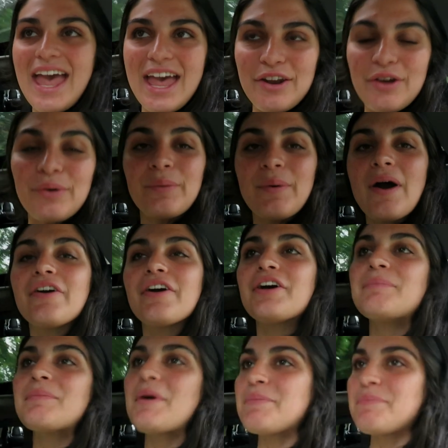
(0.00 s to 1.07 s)
and
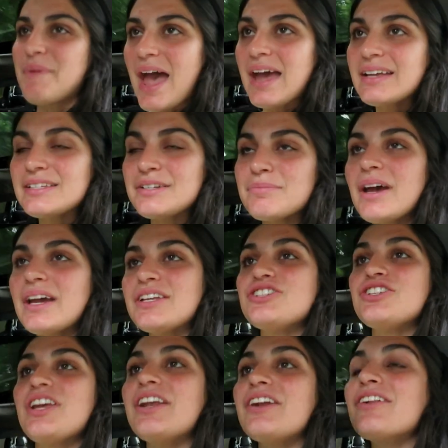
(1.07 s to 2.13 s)
welcome back to my
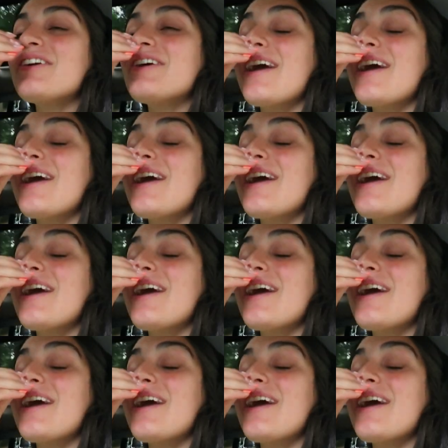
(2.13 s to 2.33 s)
channel.